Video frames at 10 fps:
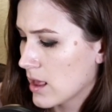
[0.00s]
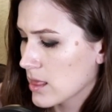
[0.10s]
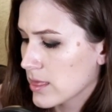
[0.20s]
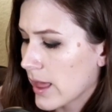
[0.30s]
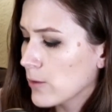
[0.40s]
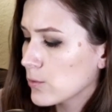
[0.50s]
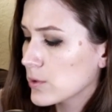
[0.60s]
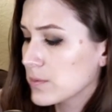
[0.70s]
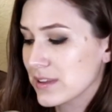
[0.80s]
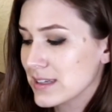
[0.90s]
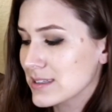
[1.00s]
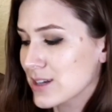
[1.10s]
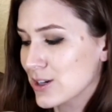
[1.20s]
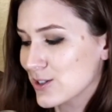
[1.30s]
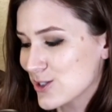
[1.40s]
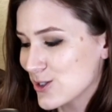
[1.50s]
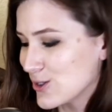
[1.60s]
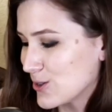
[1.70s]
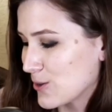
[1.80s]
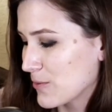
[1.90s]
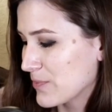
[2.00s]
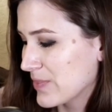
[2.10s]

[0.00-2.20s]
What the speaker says: that would please her too.